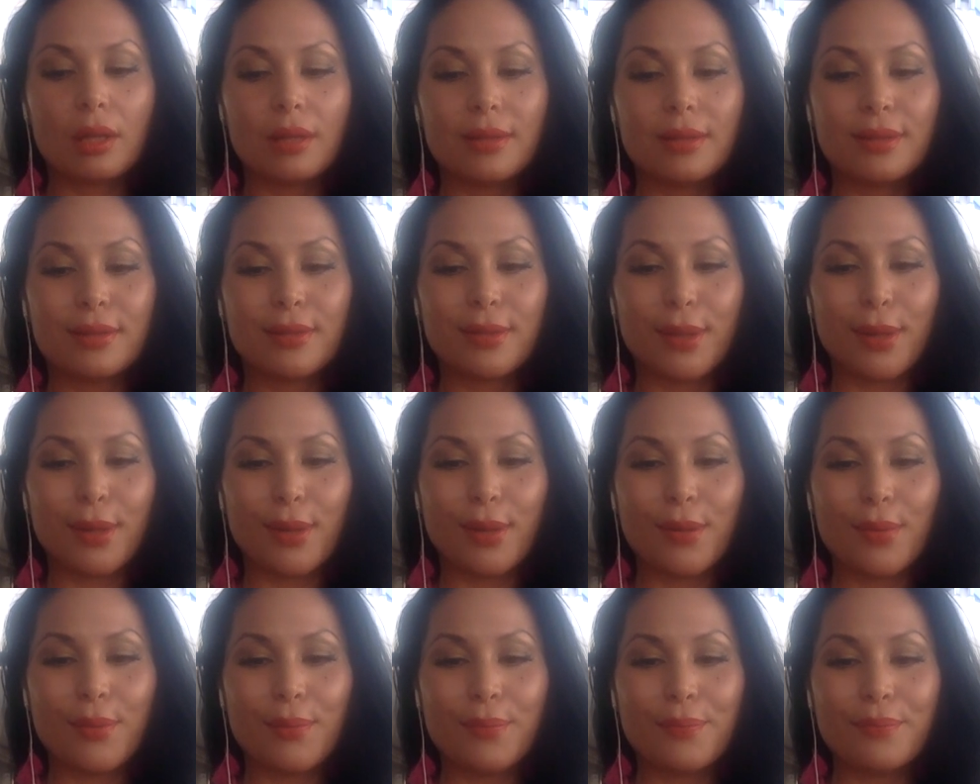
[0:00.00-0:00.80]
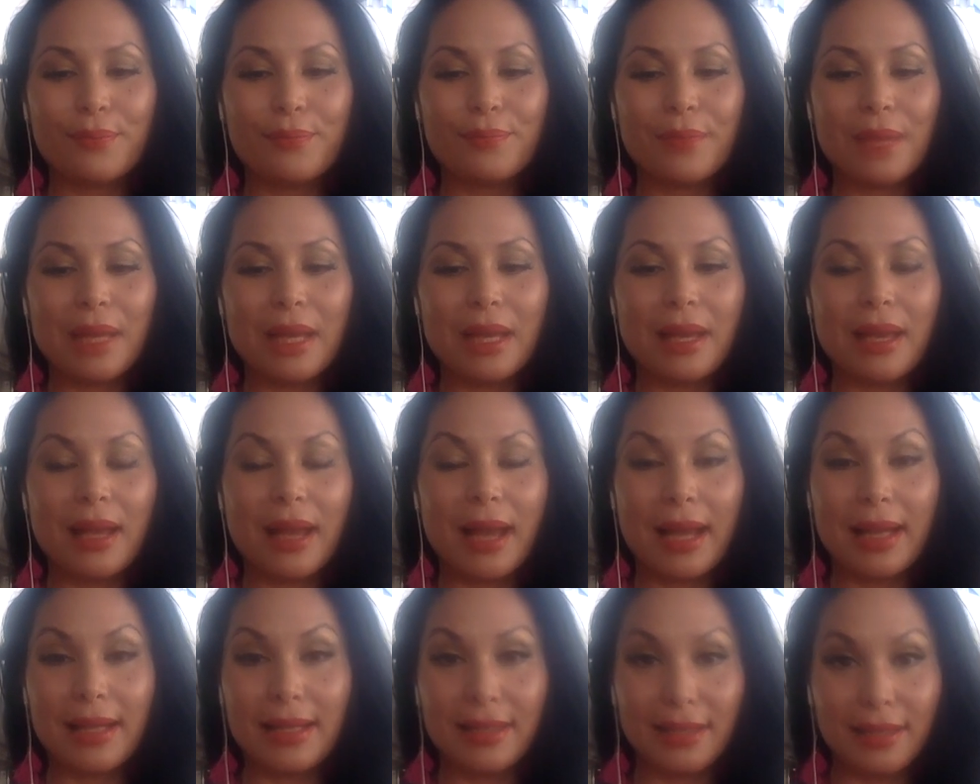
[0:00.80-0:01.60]
So
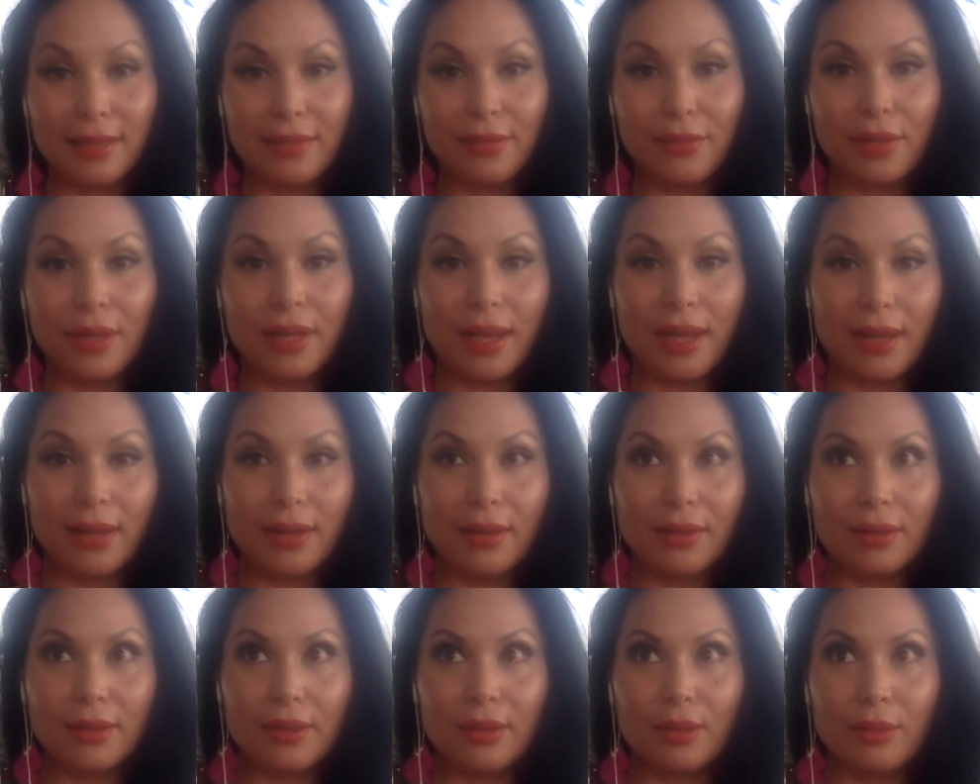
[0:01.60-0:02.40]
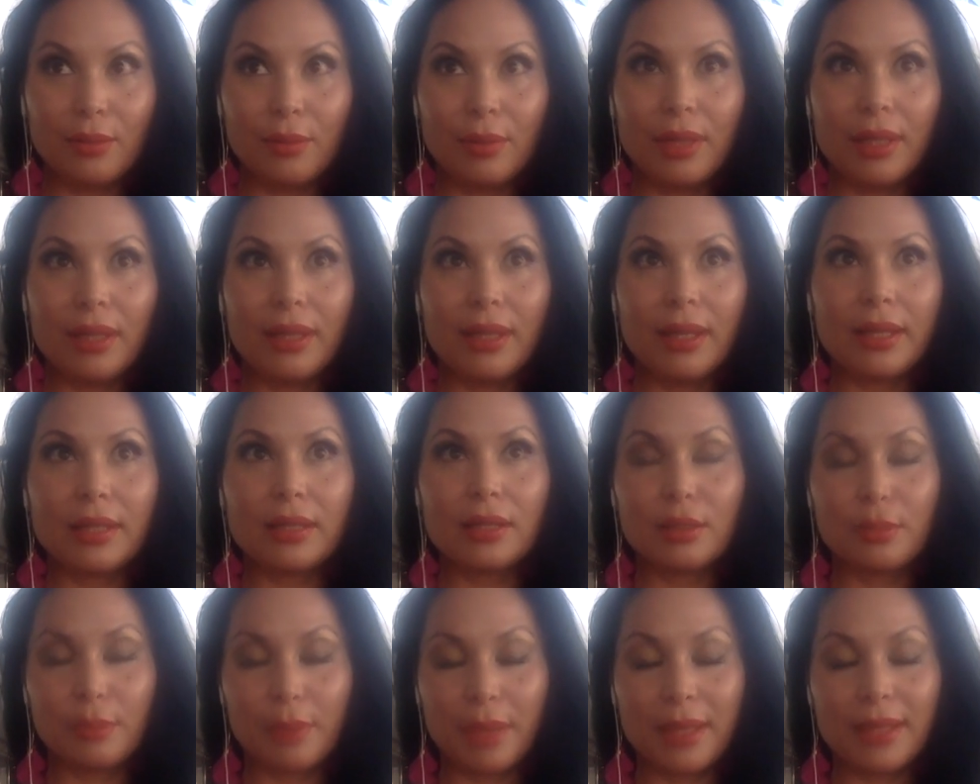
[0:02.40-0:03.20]
I did freak out a little bit, like
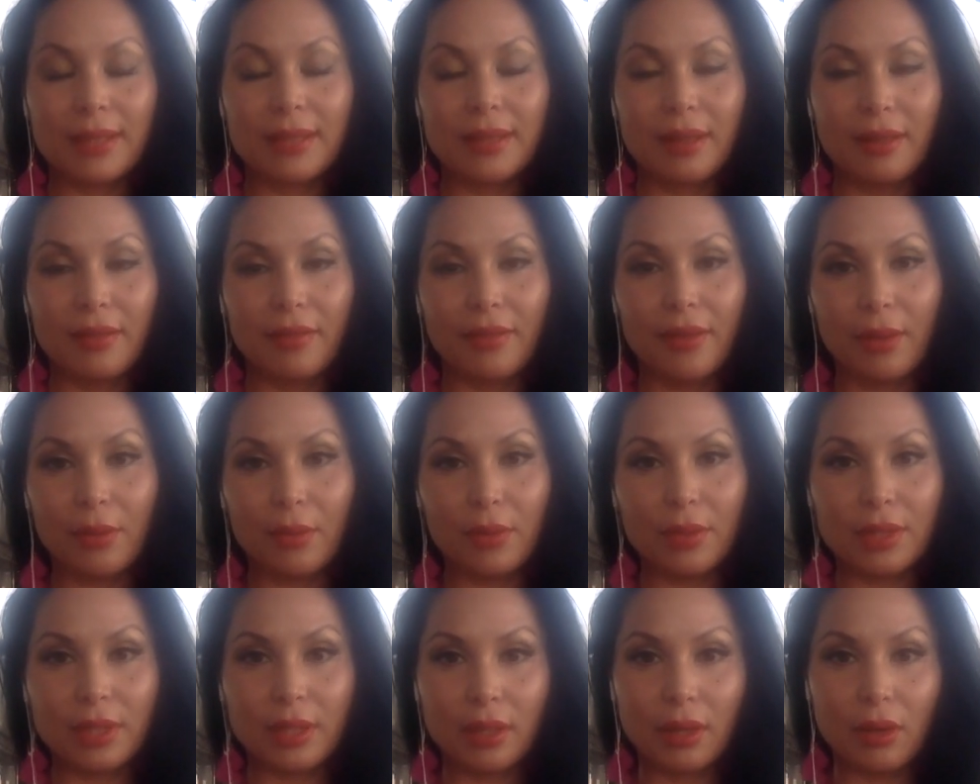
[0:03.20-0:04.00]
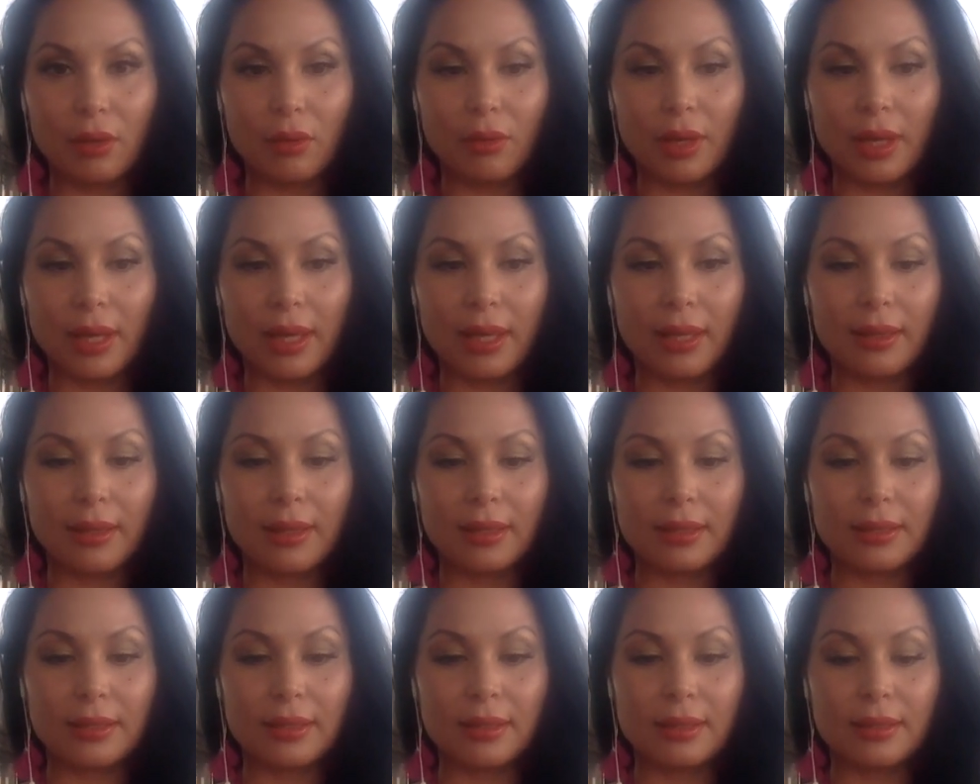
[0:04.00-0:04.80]
to myself. I was like, okay,
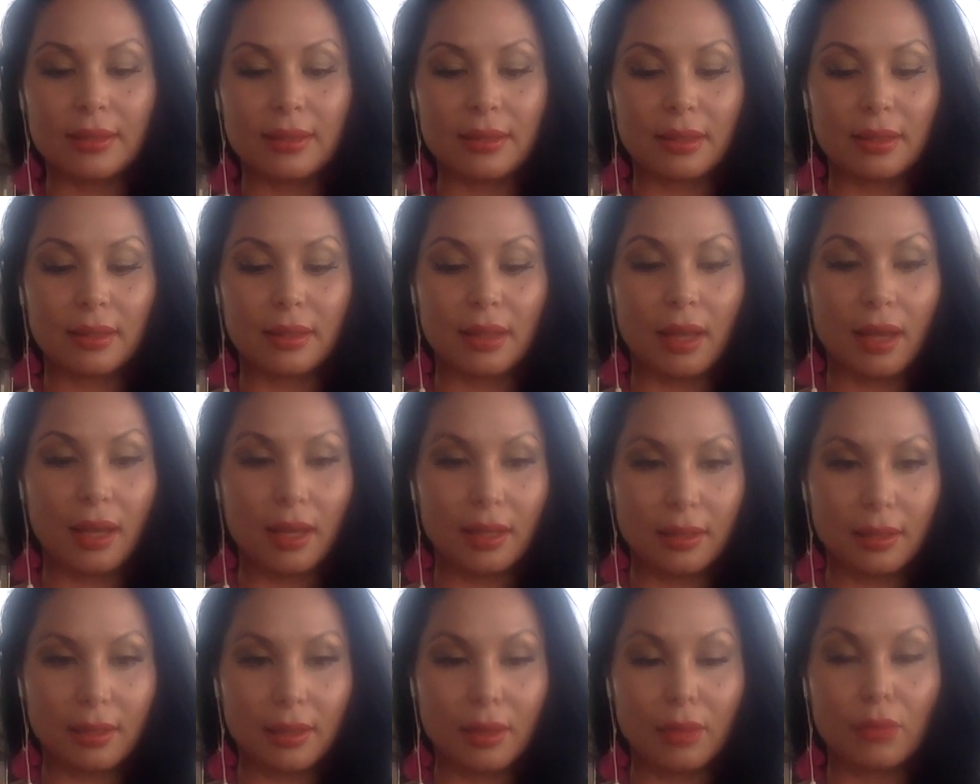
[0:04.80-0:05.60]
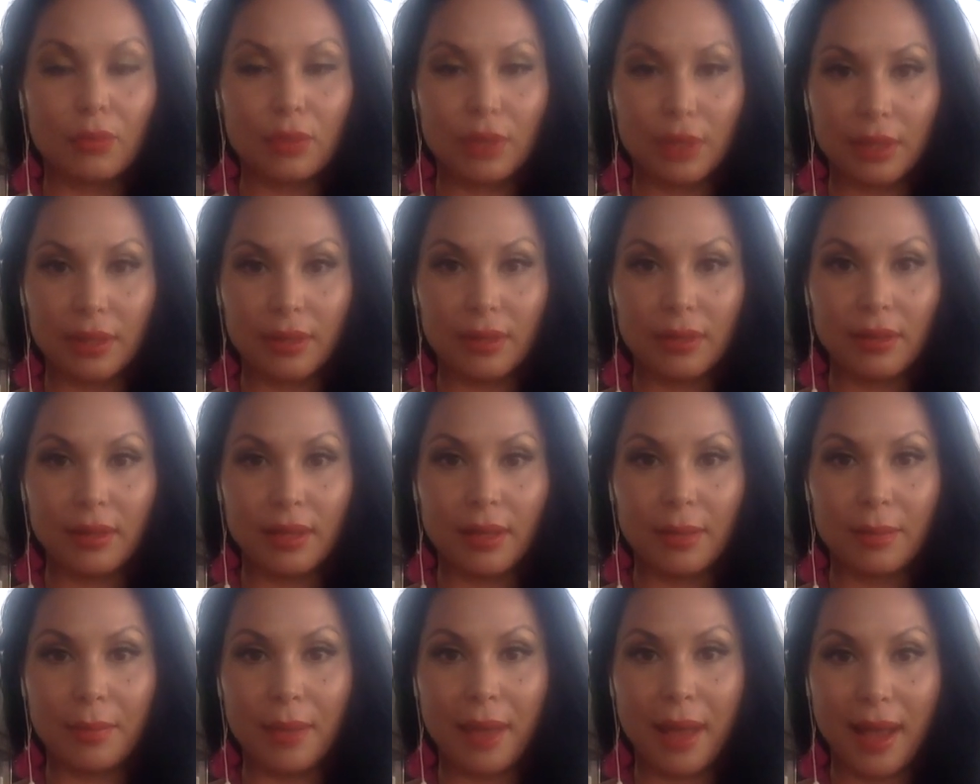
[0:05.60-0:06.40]
this is unreal.
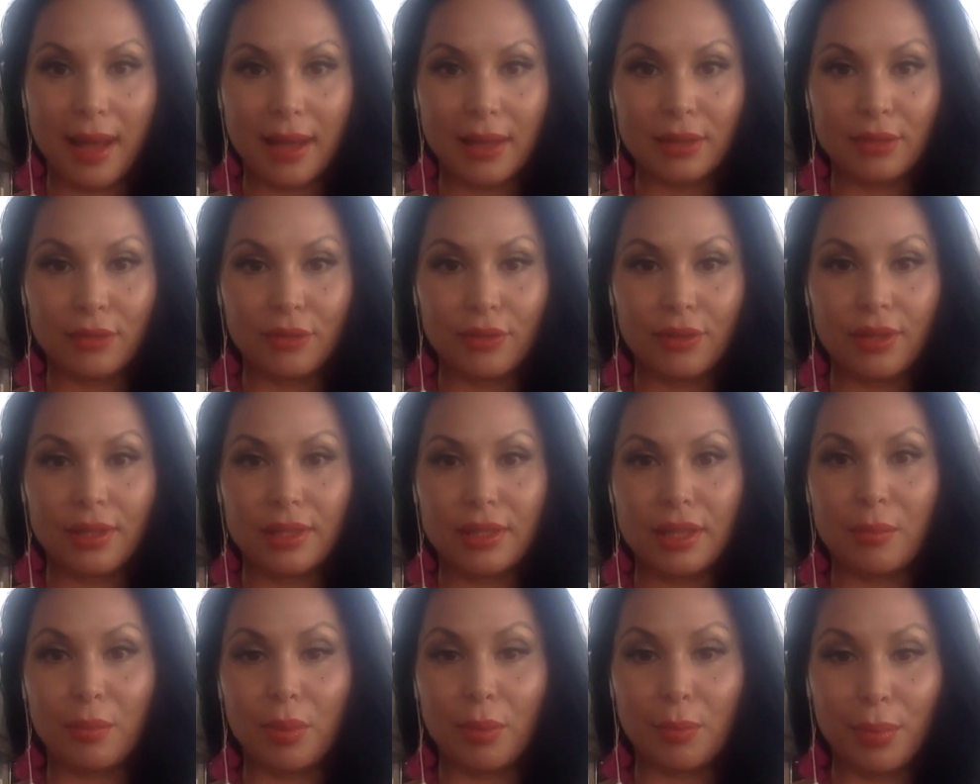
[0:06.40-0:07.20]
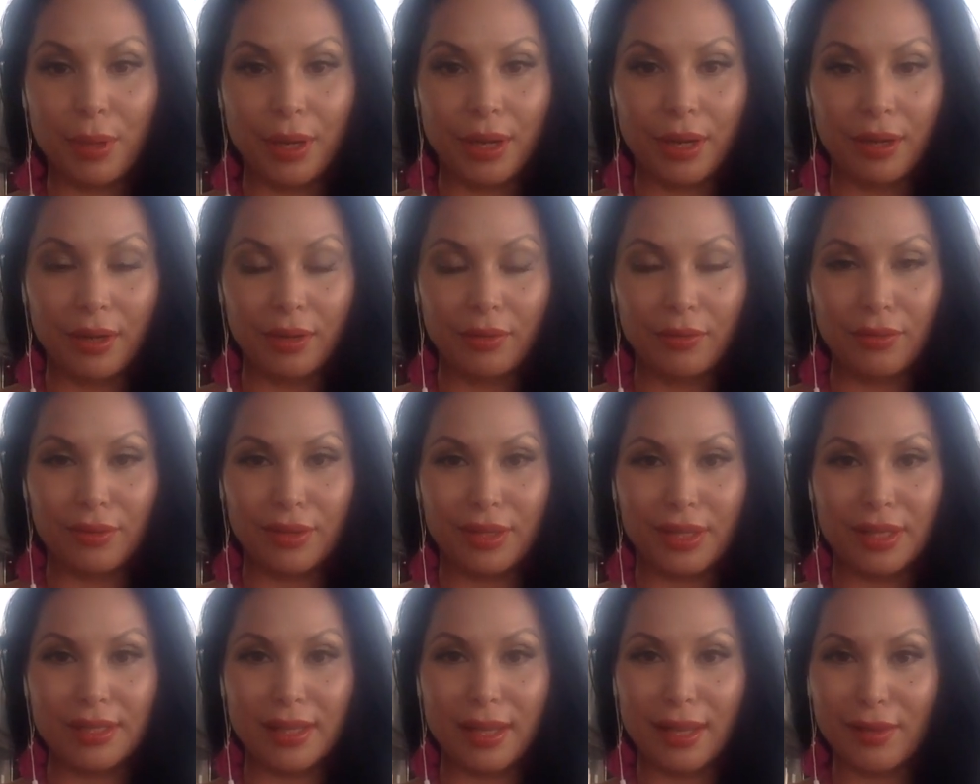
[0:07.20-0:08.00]
I packed for this. I prepared for
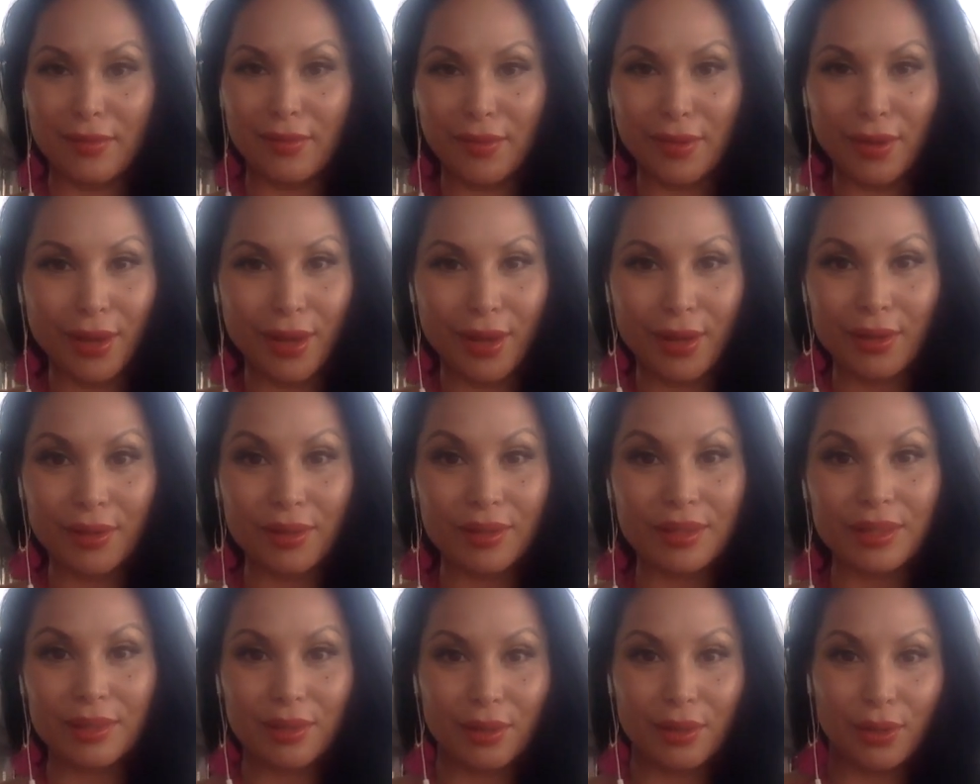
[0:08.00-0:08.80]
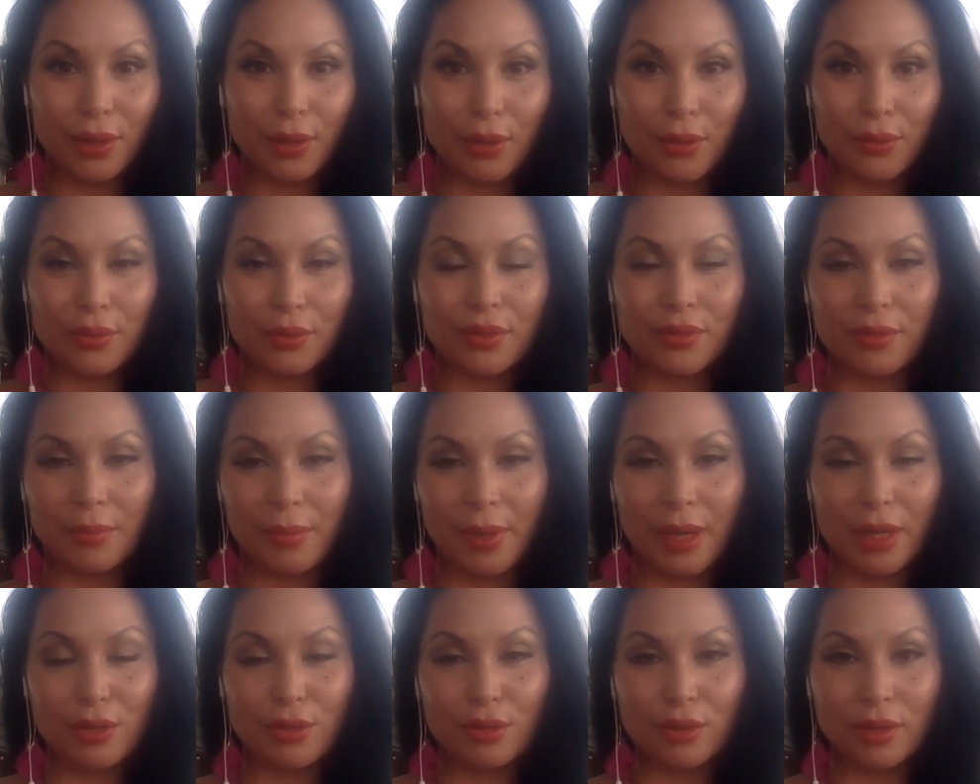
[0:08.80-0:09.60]
this. I even got clothes for
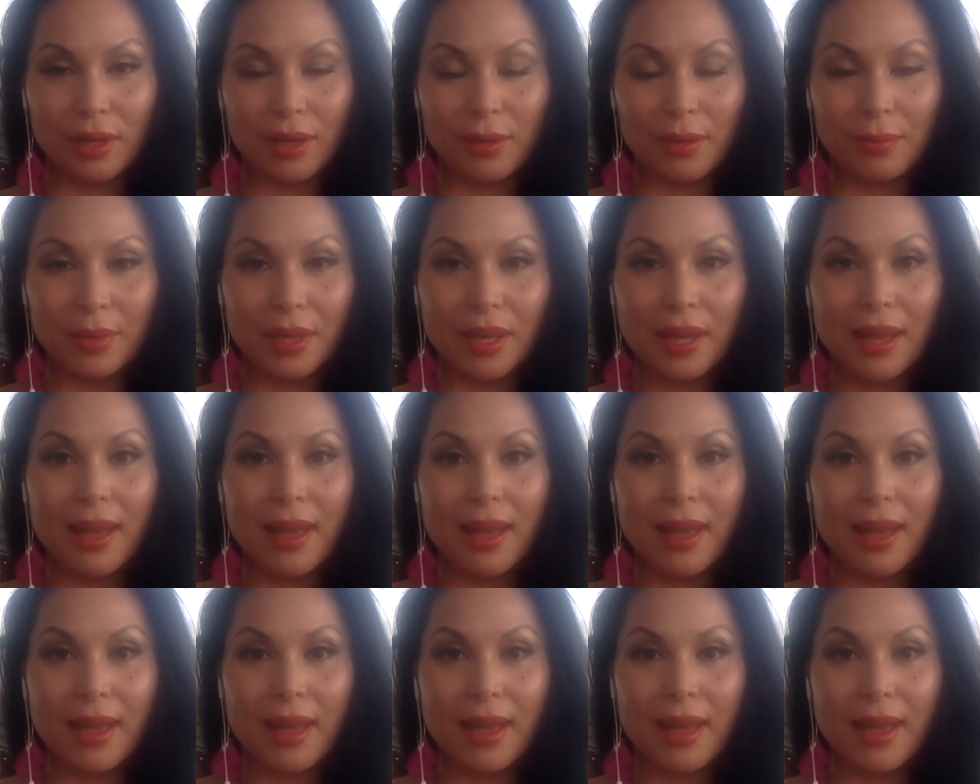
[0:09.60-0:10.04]
my trip.